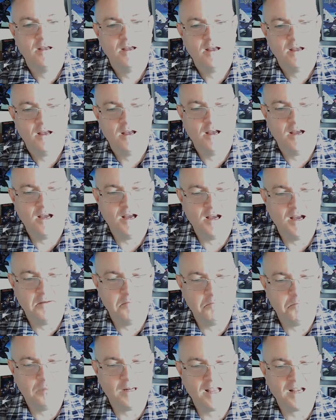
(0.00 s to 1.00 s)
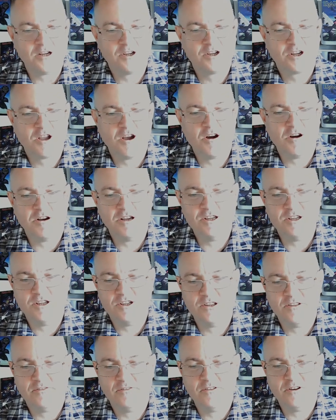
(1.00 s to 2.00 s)
Black Skies is
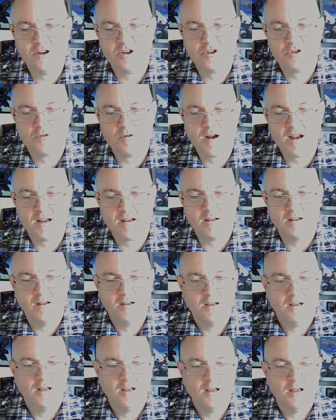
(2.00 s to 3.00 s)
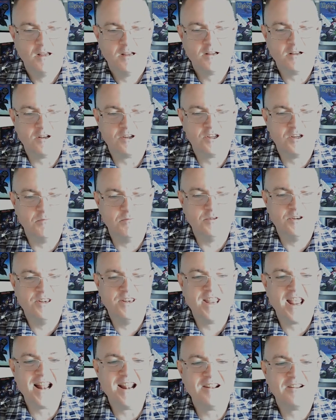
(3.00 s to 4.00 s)
the first track. Got some
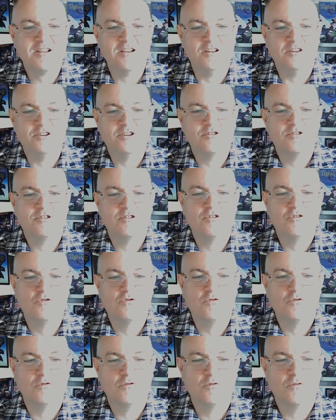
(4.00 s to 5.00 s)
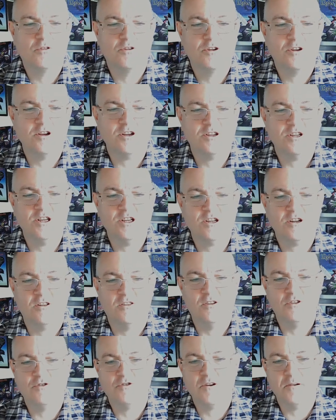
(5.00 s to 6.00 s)
delicate touches on the
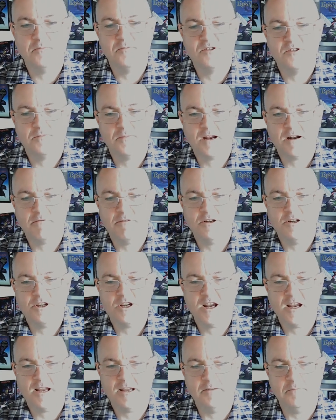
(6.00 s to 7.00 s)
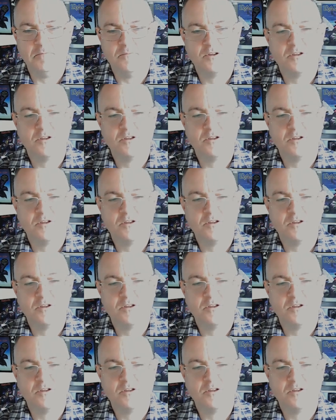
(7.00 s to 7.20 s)
drums from Harry James.